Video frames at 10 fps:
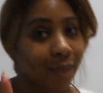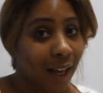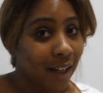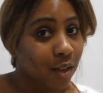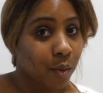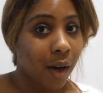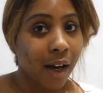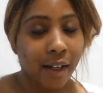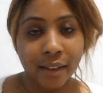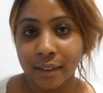Hence
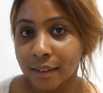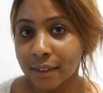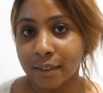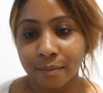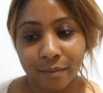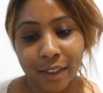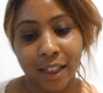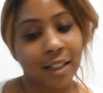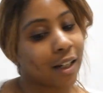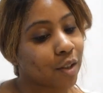why
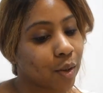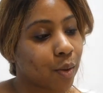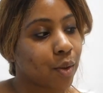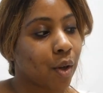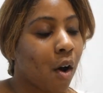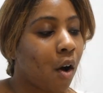lily tattoos